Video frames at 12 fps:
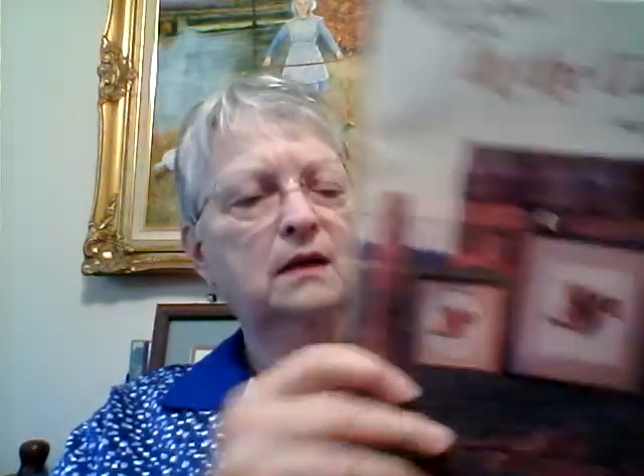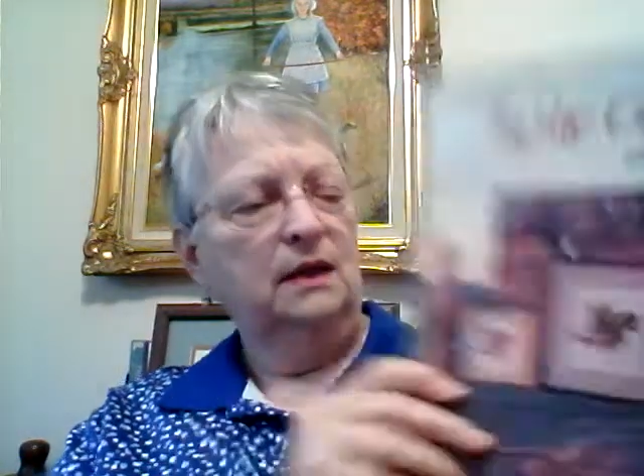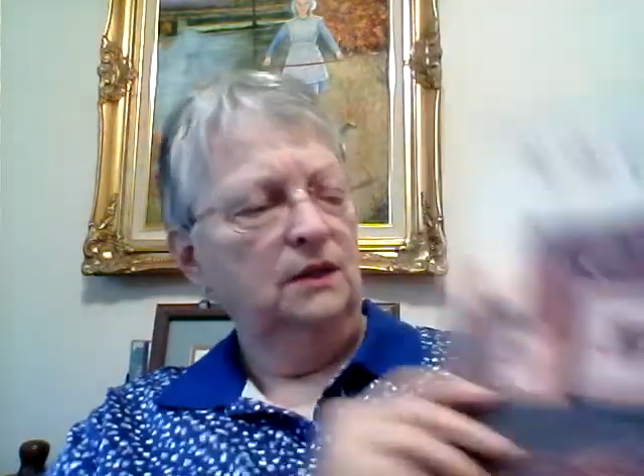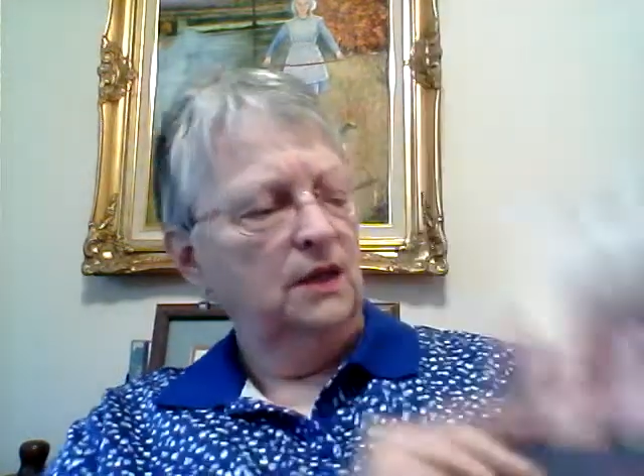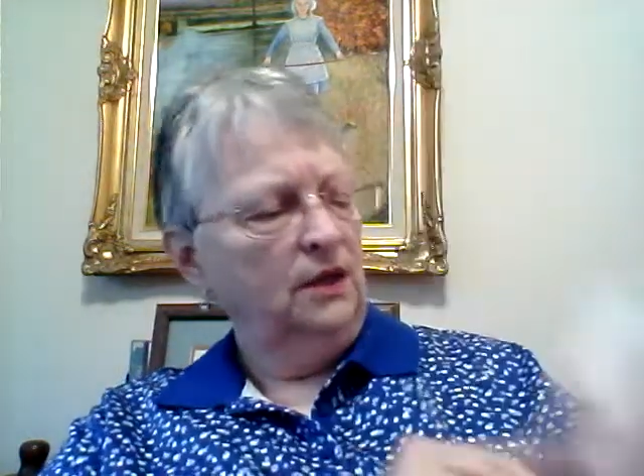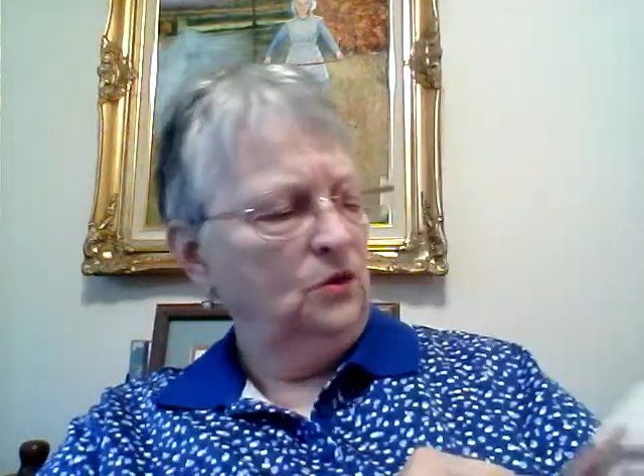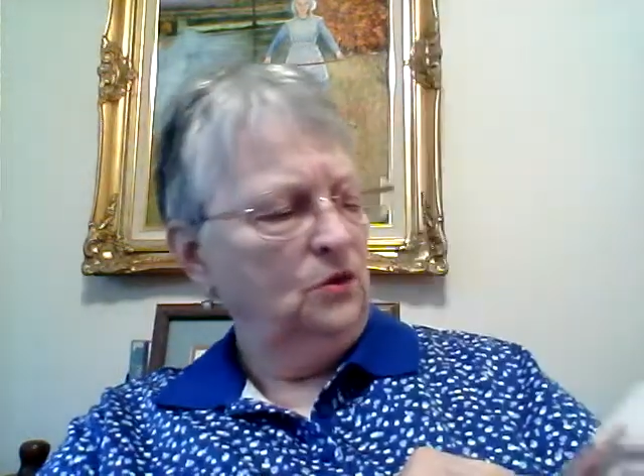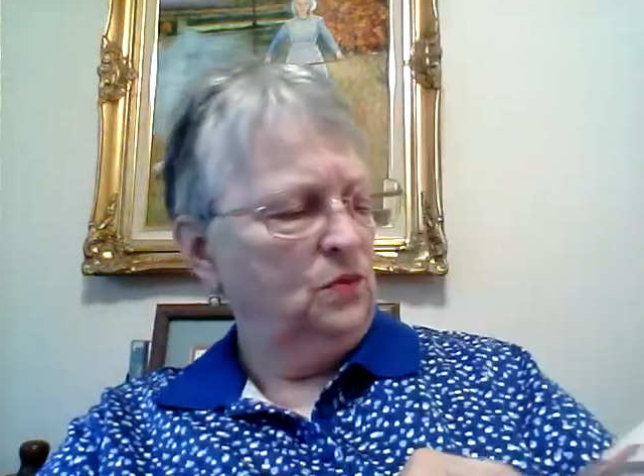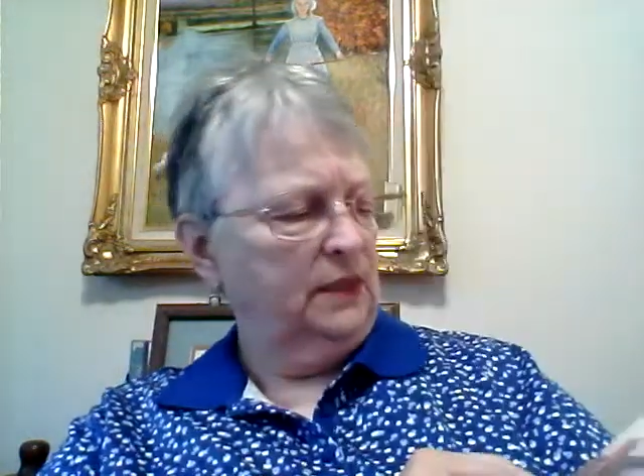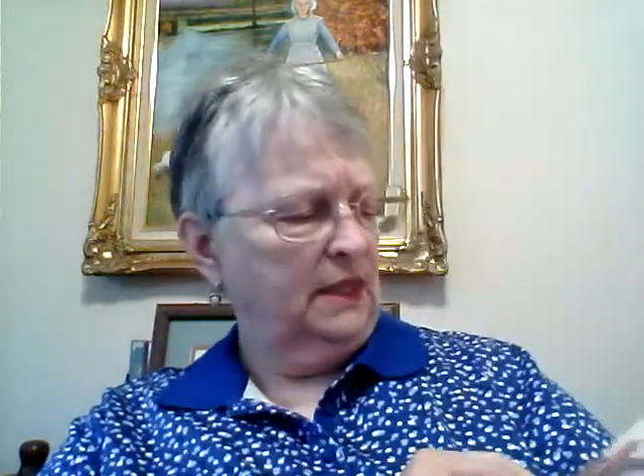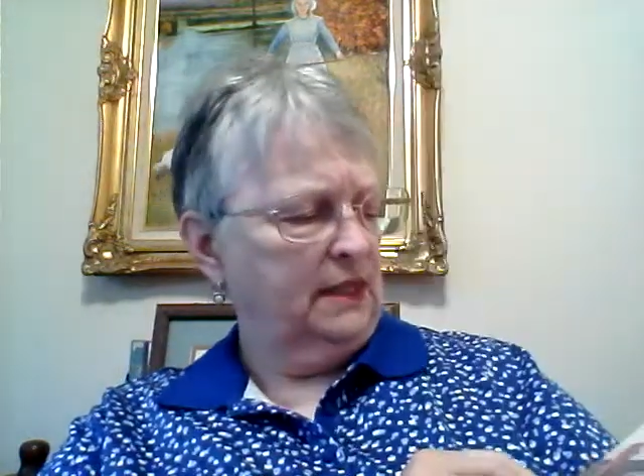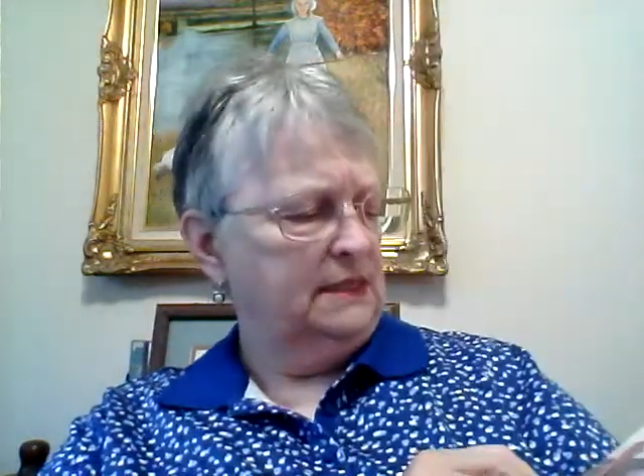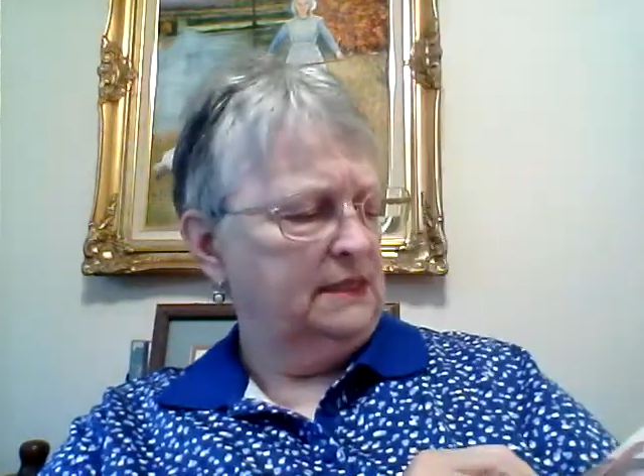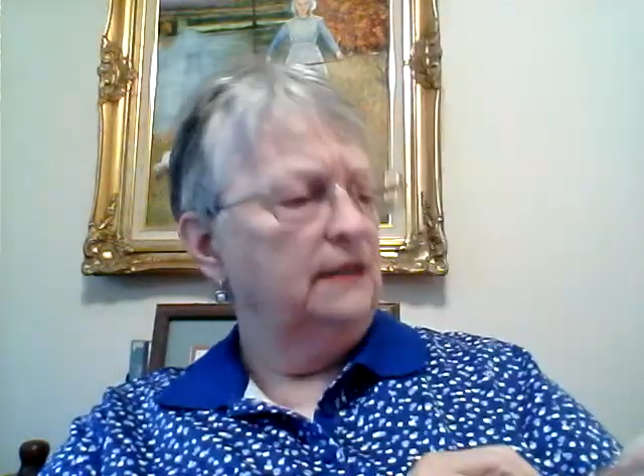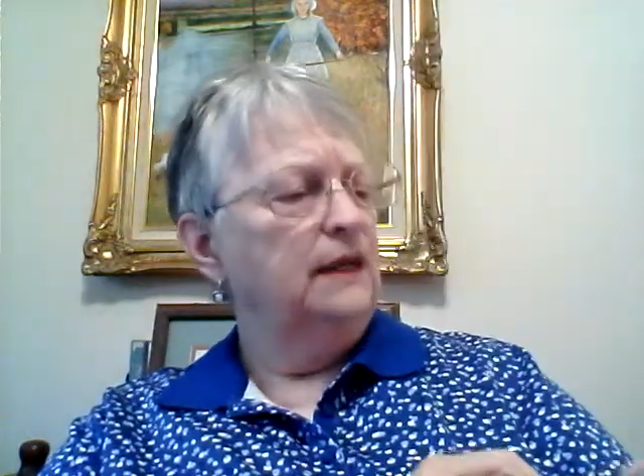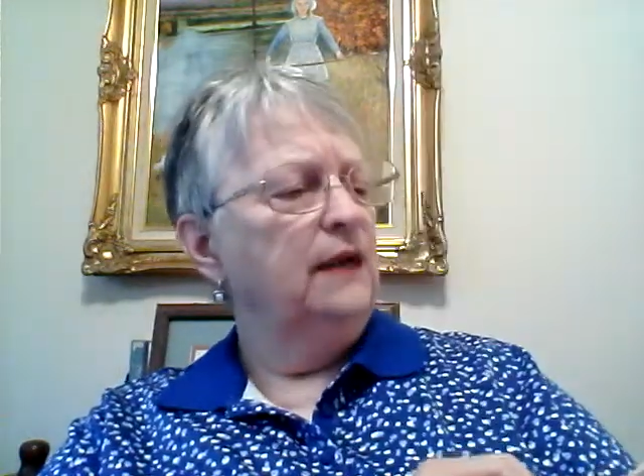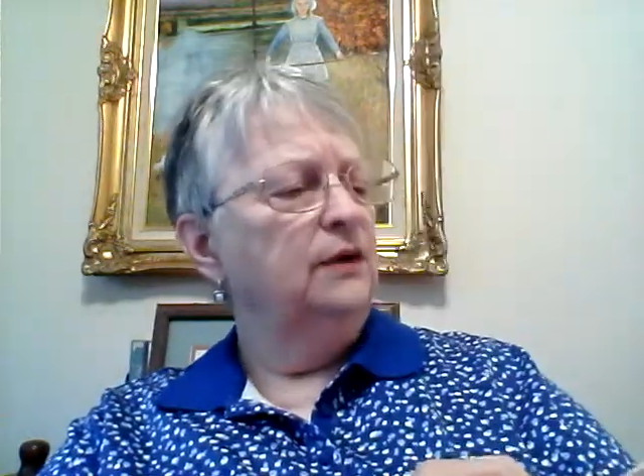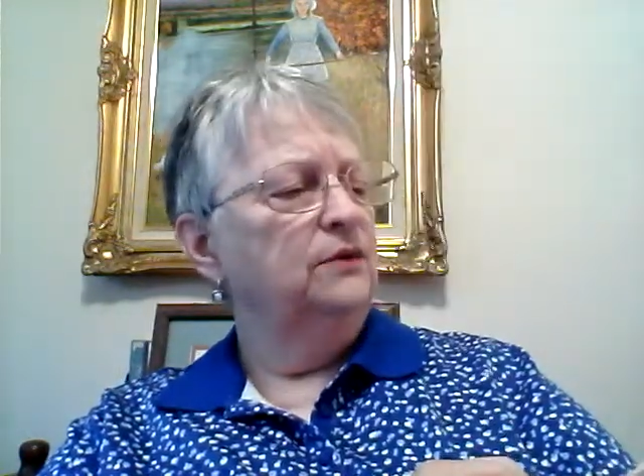another one I did
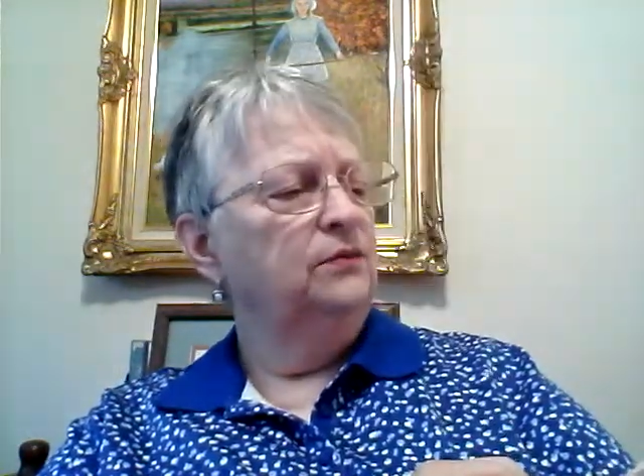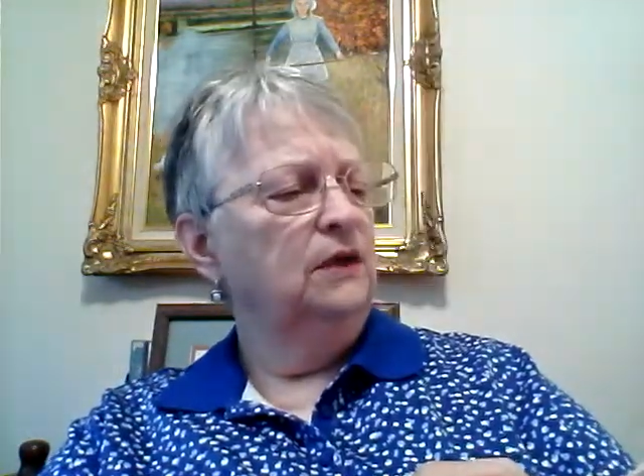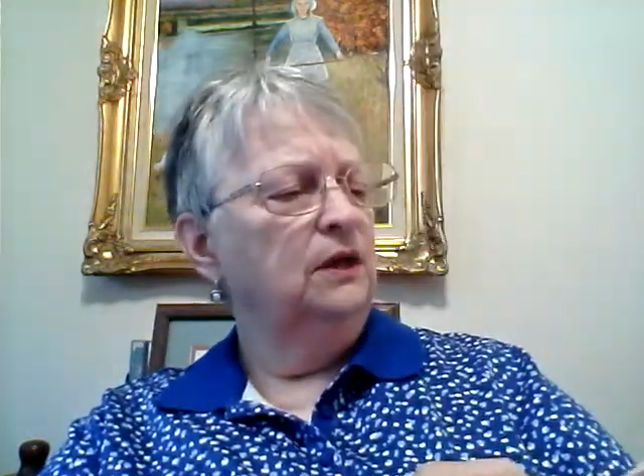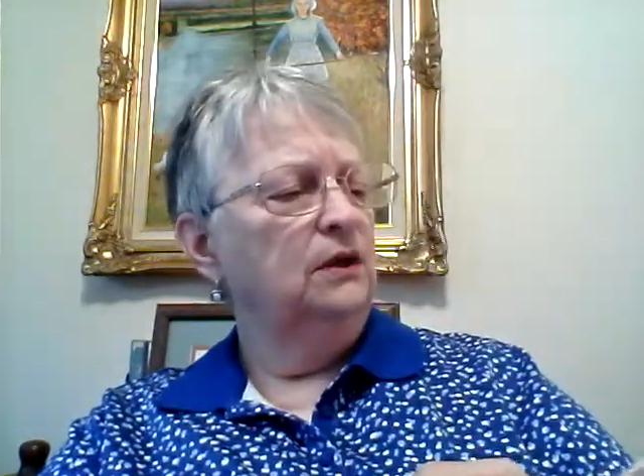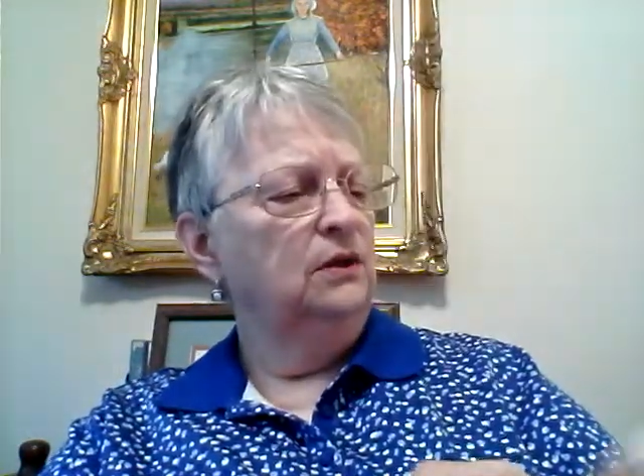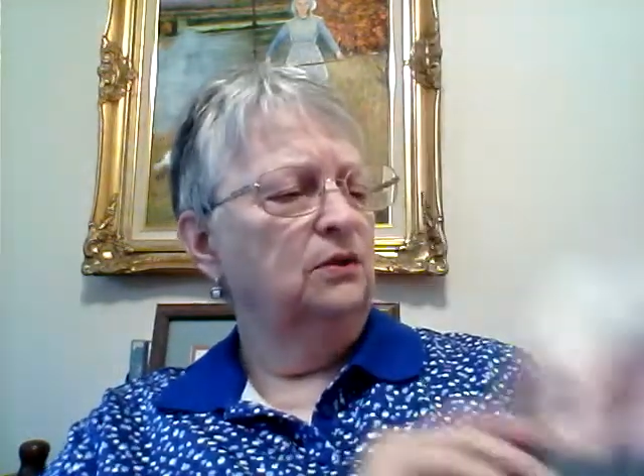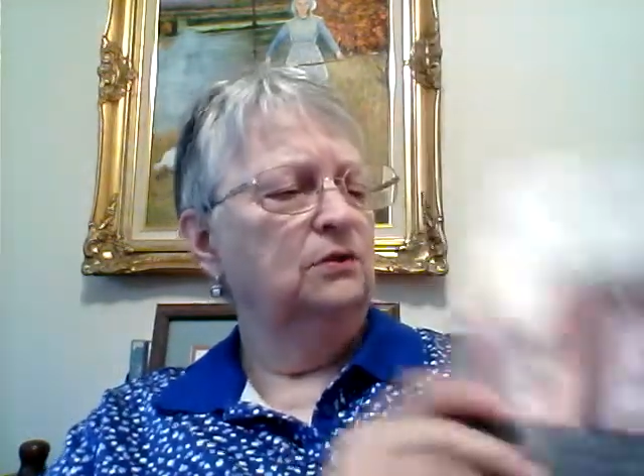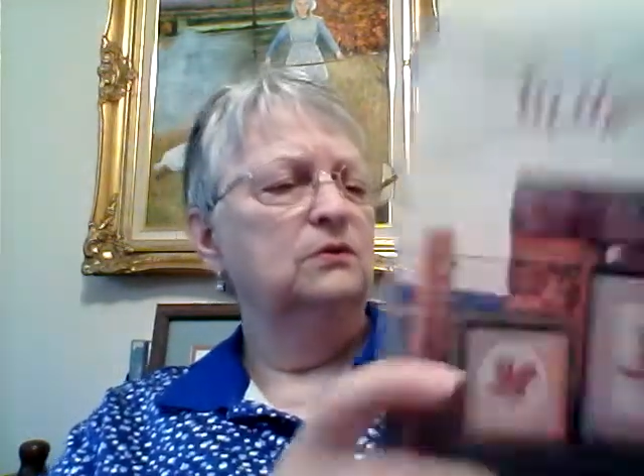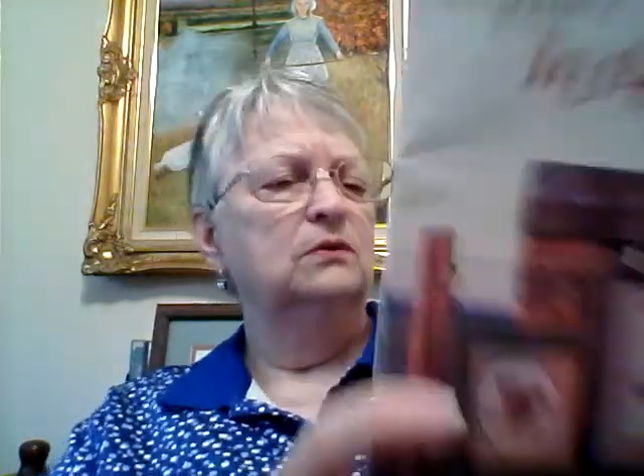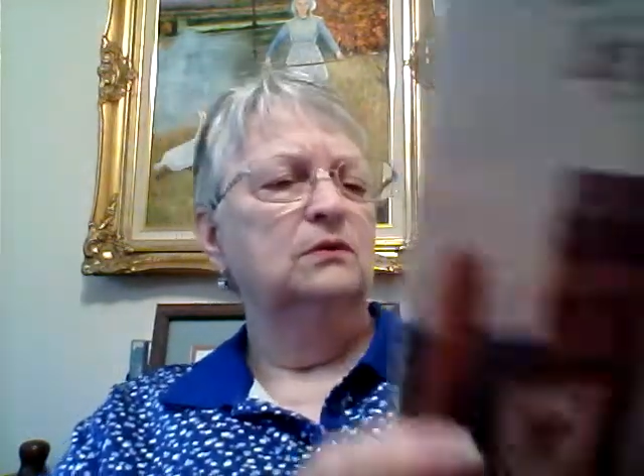out of here.